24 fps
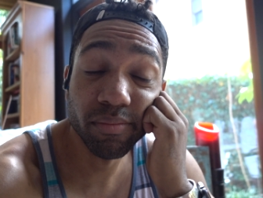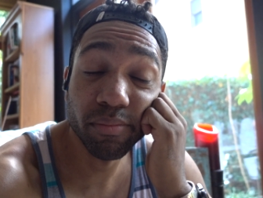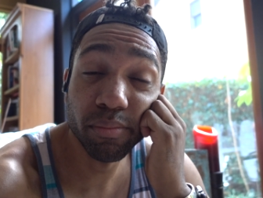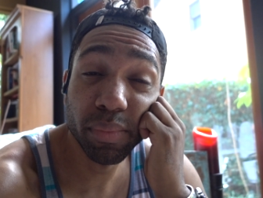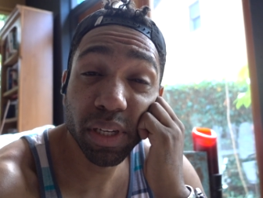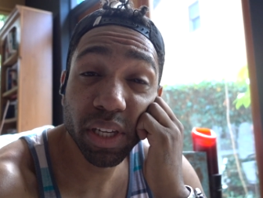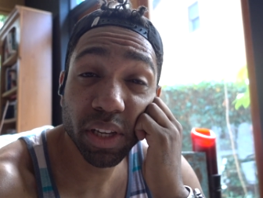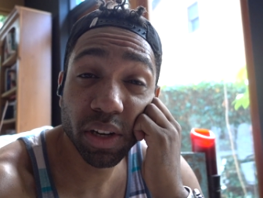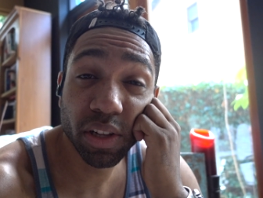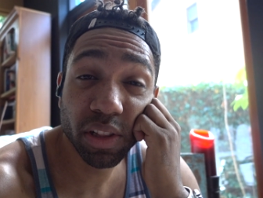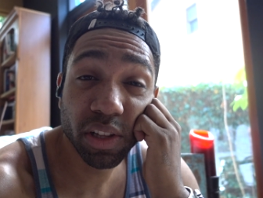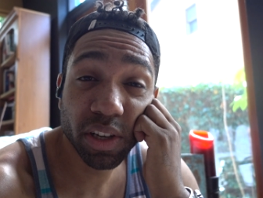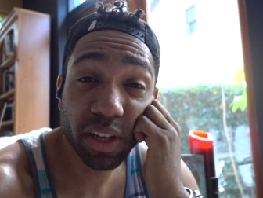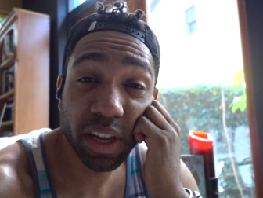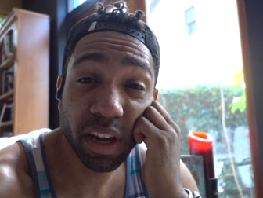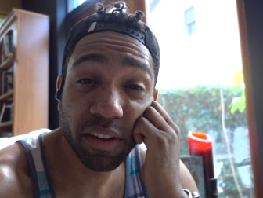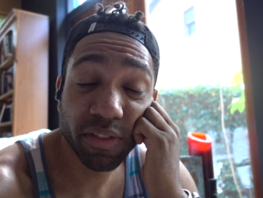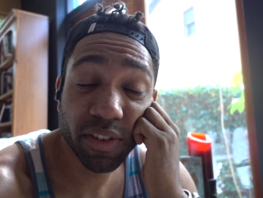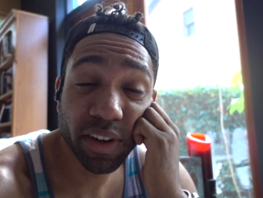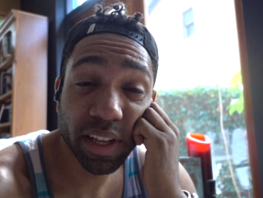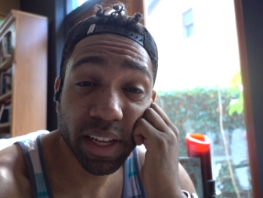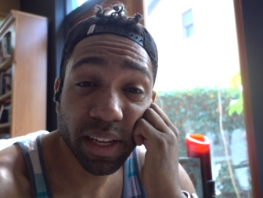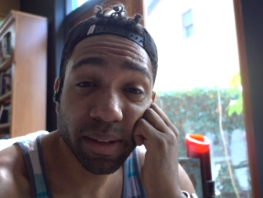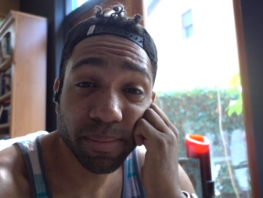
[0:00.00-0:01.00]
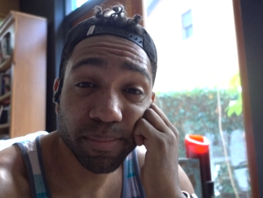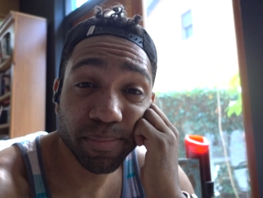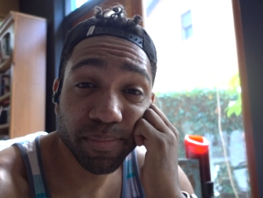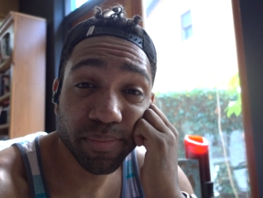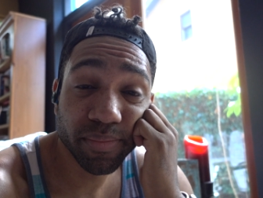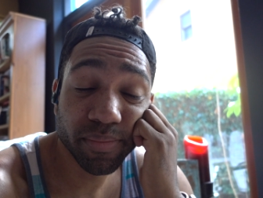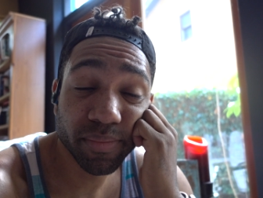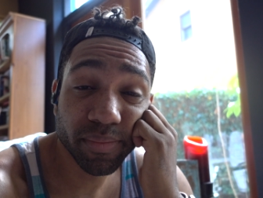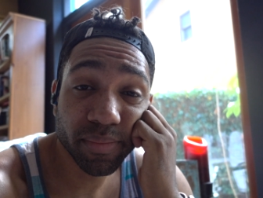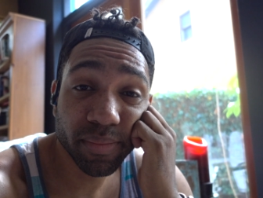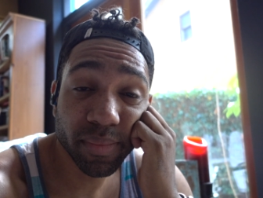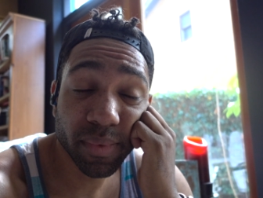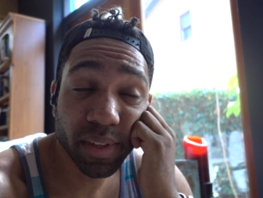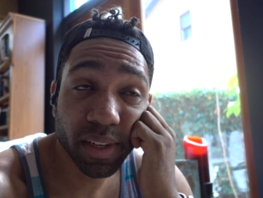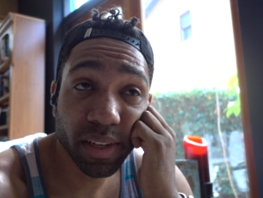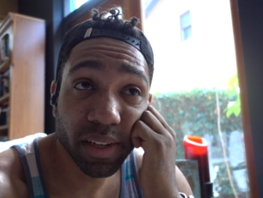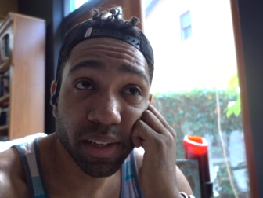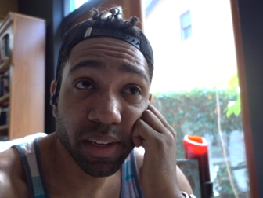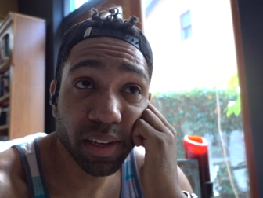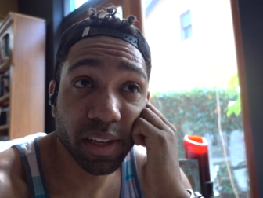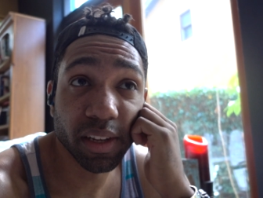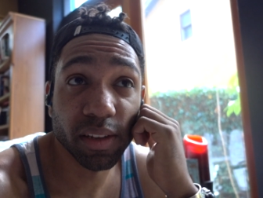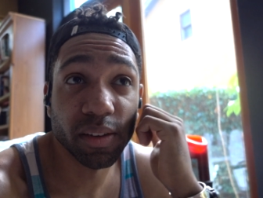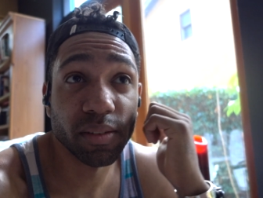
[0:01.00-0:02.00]
be on the lookout for that.
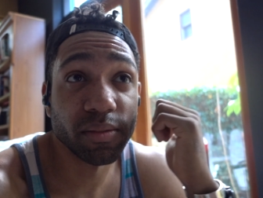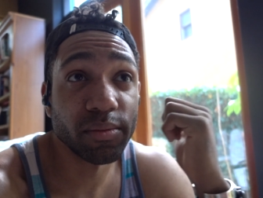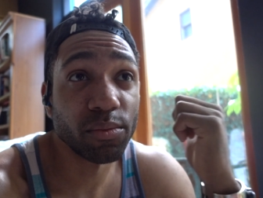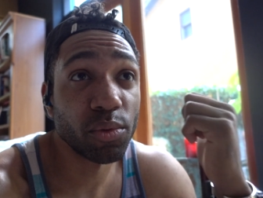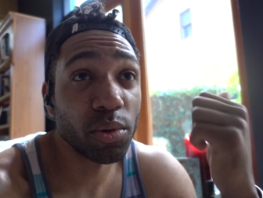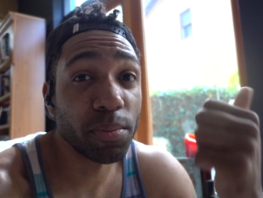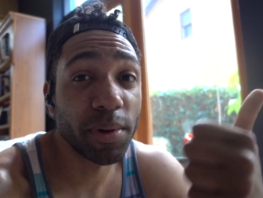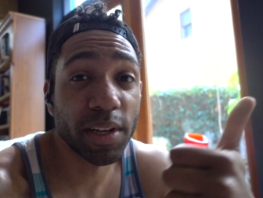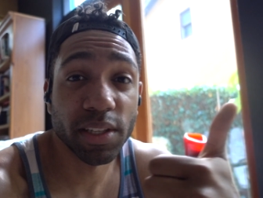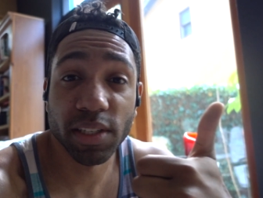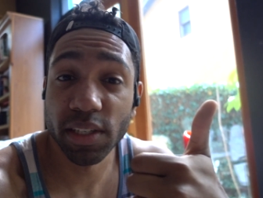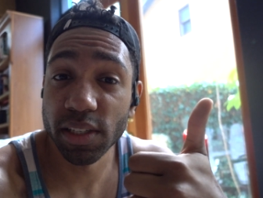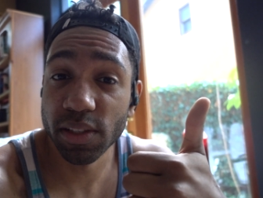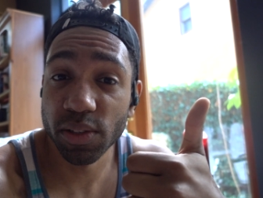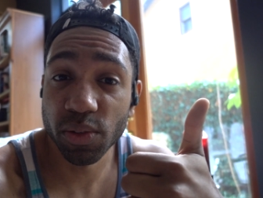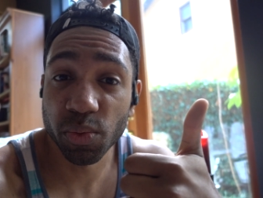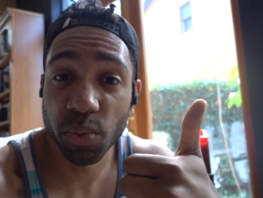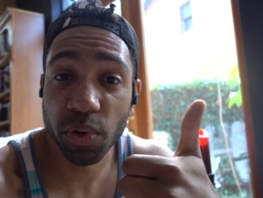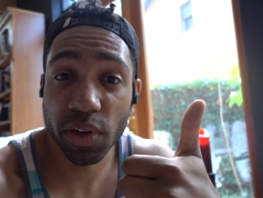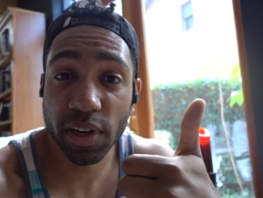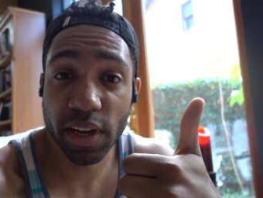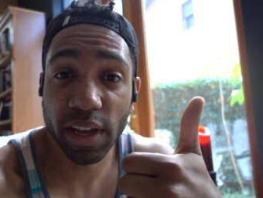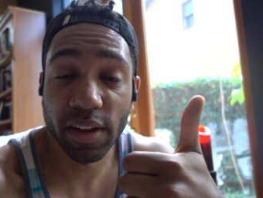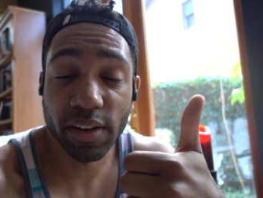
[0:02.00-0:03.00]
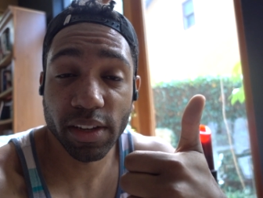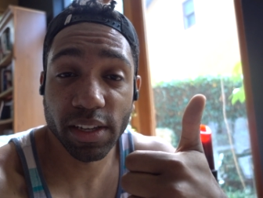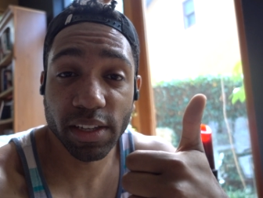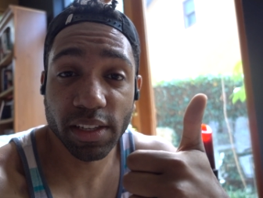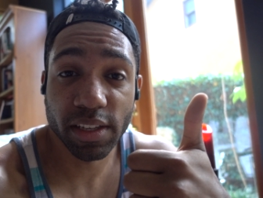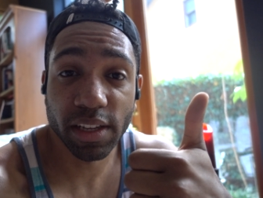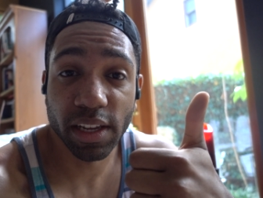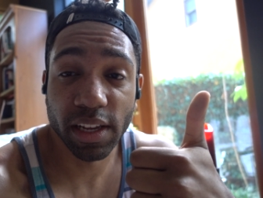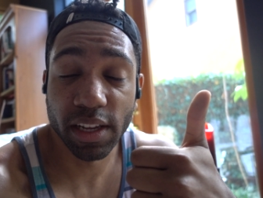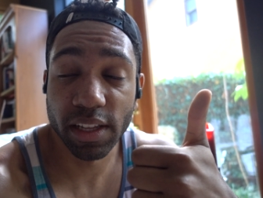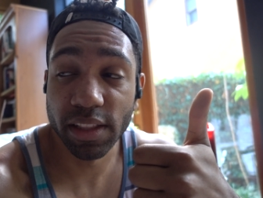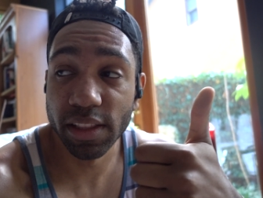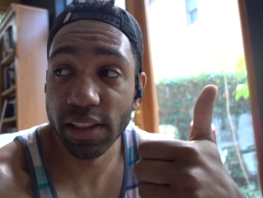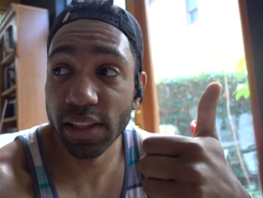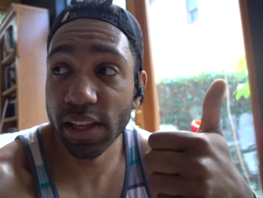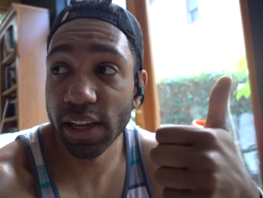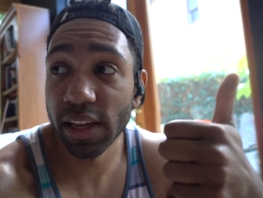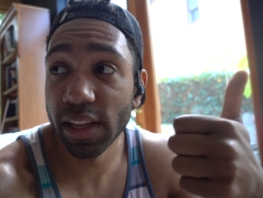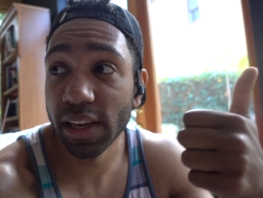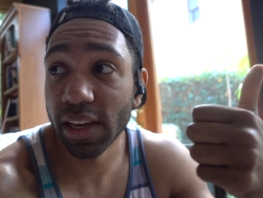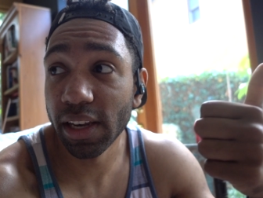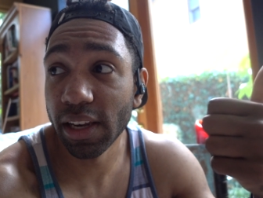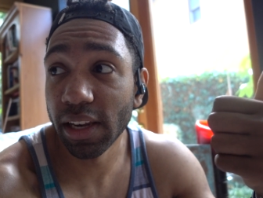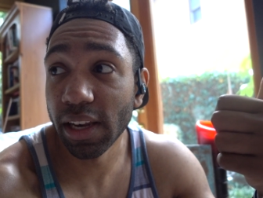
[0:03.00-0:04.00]
And we're about to get this workout in, and
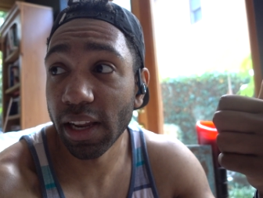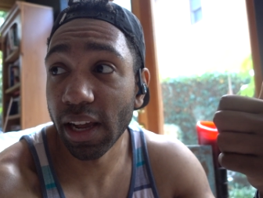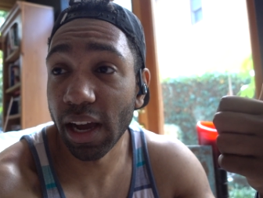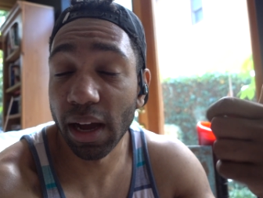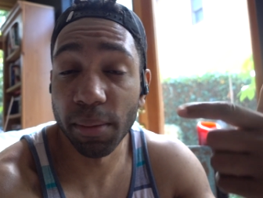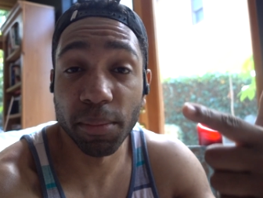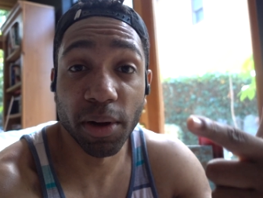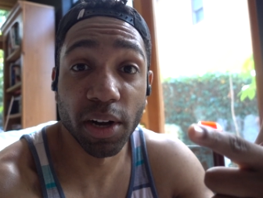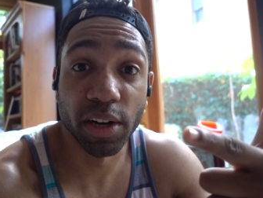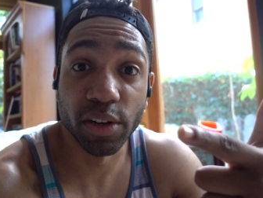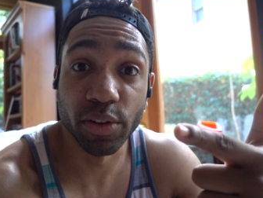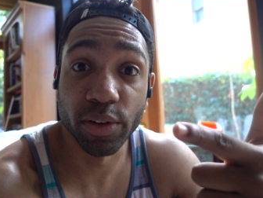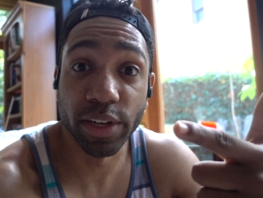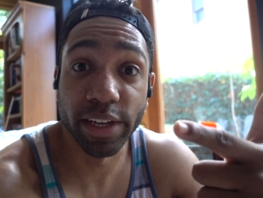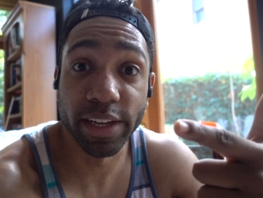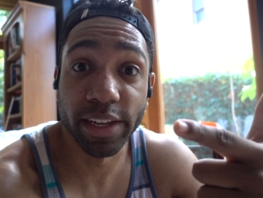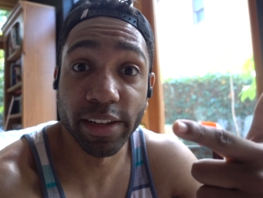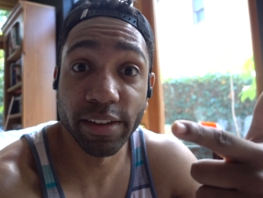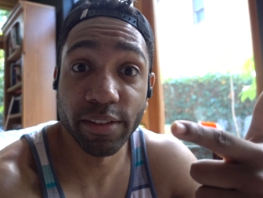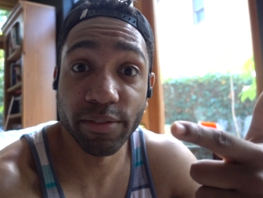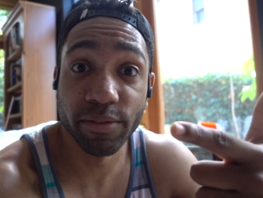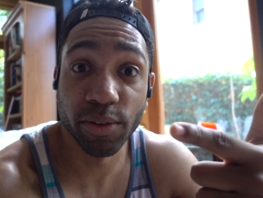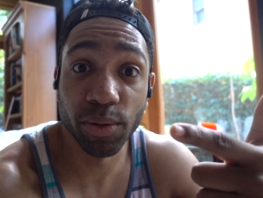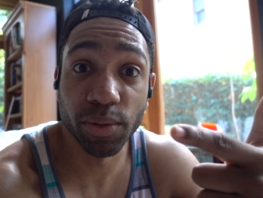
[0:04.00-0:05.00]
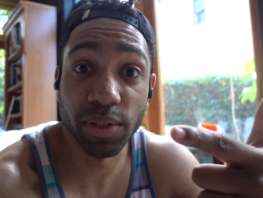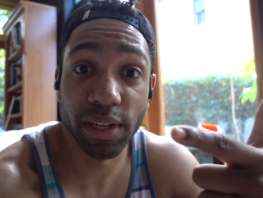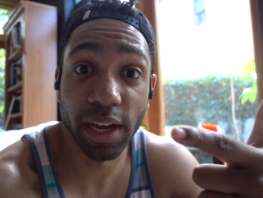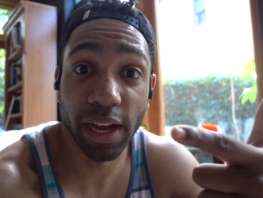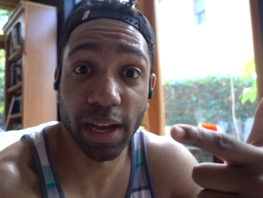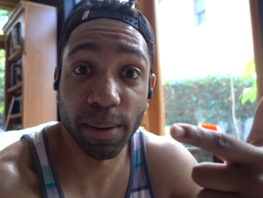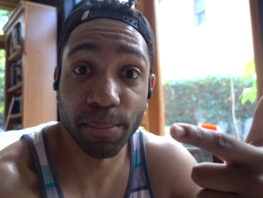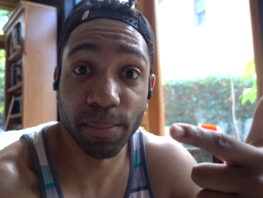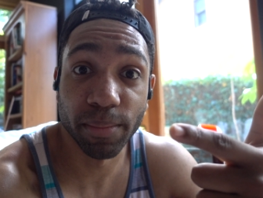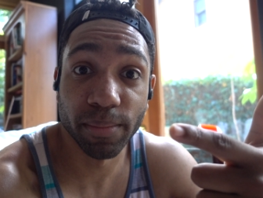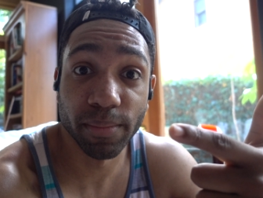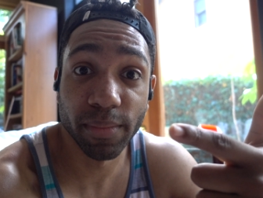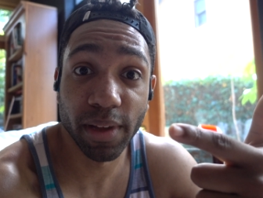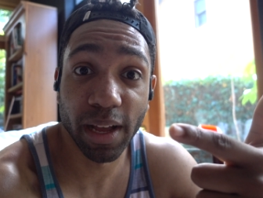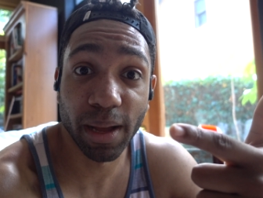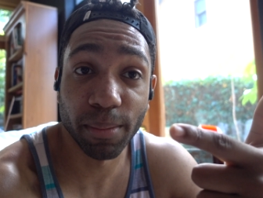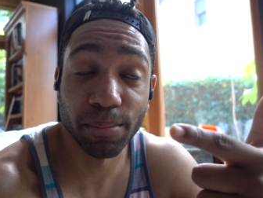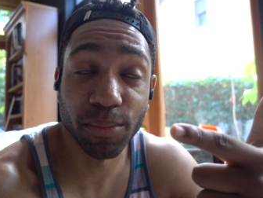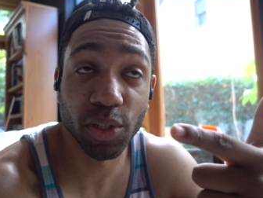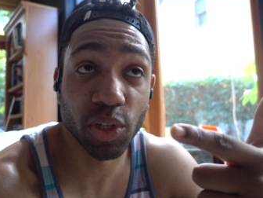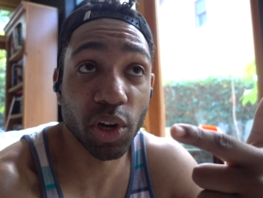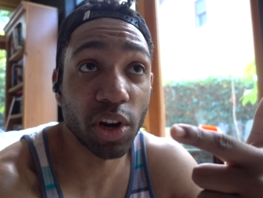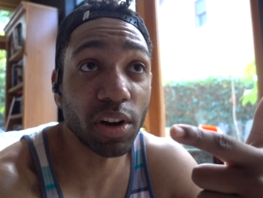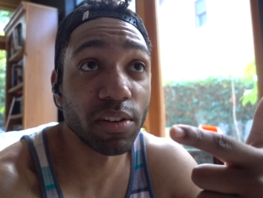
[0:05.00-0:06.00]
then I'm hungry. Food time.
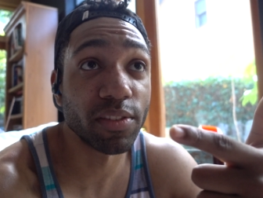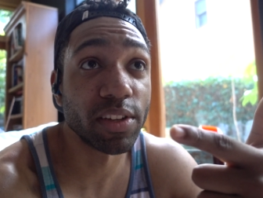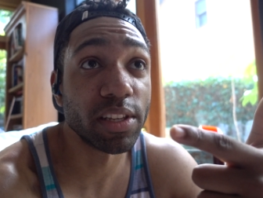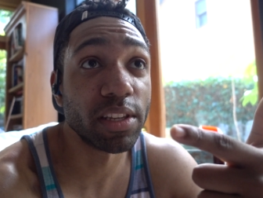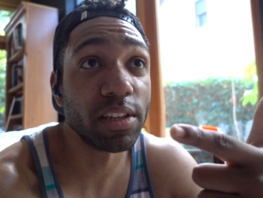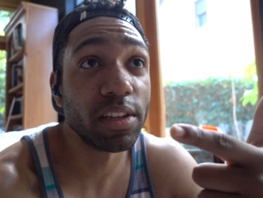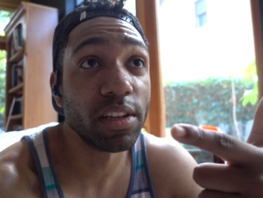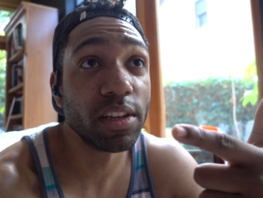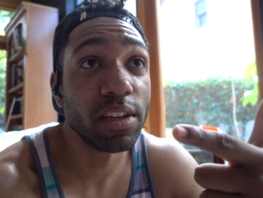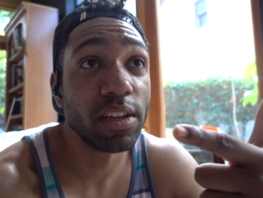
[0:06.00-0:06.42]
I'm starving.